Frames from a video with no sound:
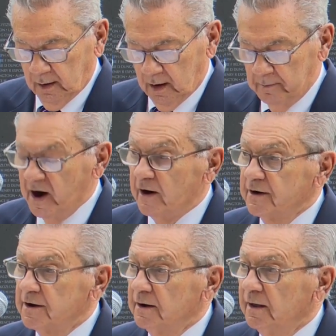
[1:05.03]

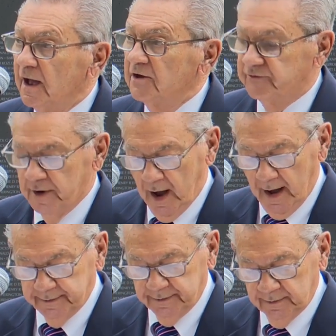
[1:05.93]
America had
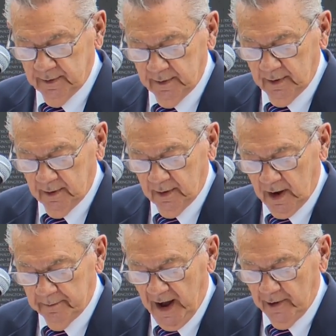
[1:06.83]
forgotten
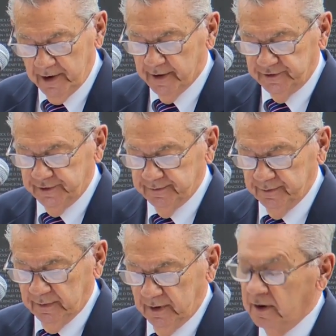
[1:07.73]
about us.
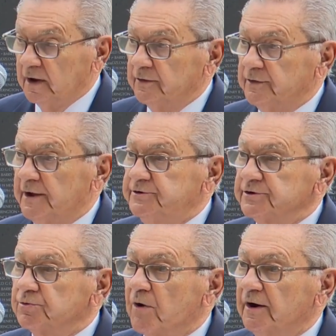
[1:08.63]
They
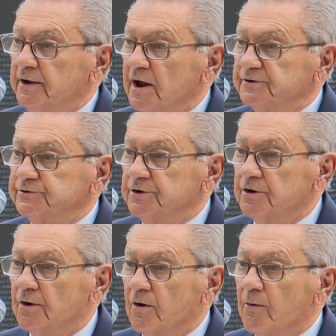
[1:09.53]
just wanted us to
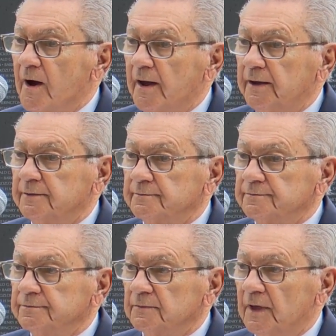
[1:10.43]
go away
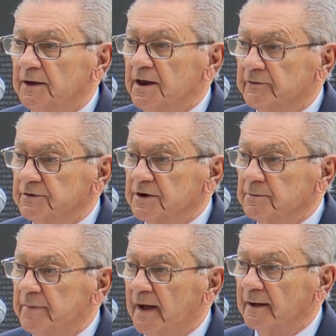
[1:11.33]
and never
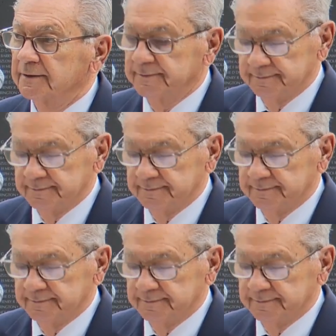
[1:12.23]
come back.